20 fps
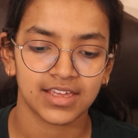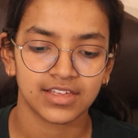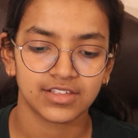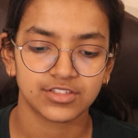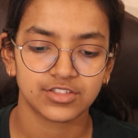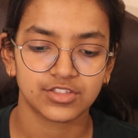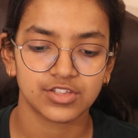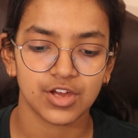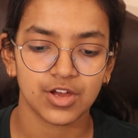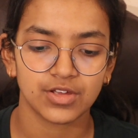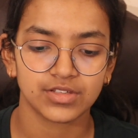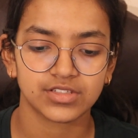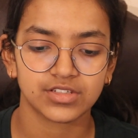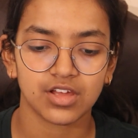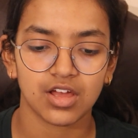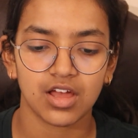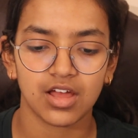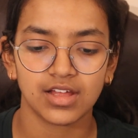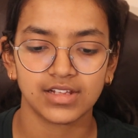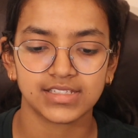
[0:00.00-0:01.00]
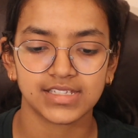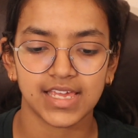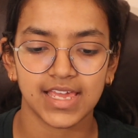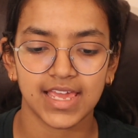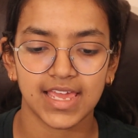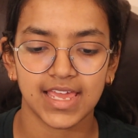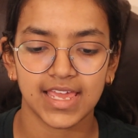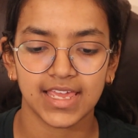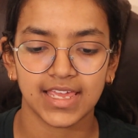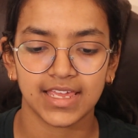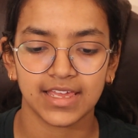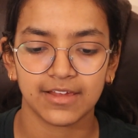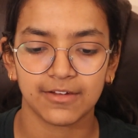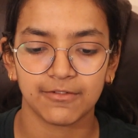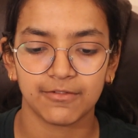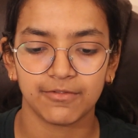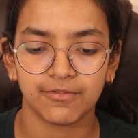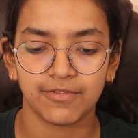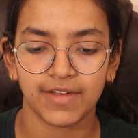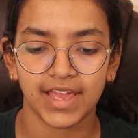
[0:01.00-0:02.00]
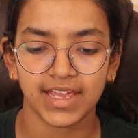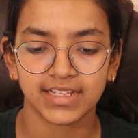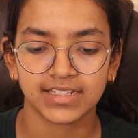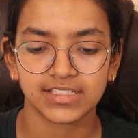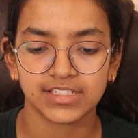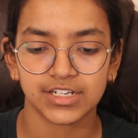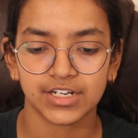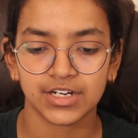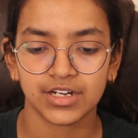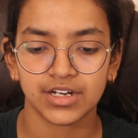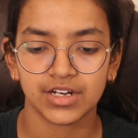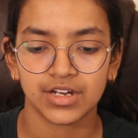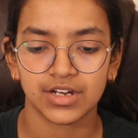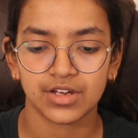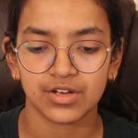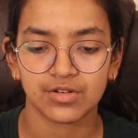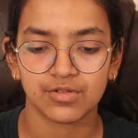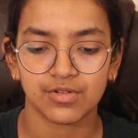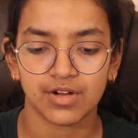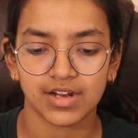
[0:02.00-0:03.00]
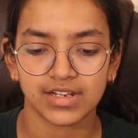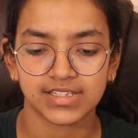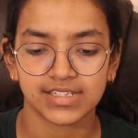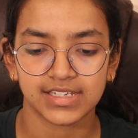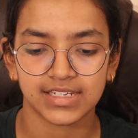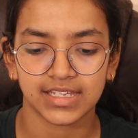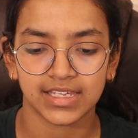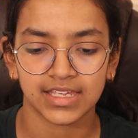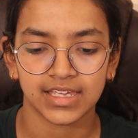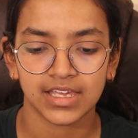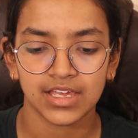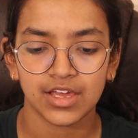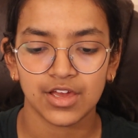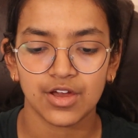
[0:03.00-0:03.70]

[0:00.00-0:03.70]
So it's called a vector quantity.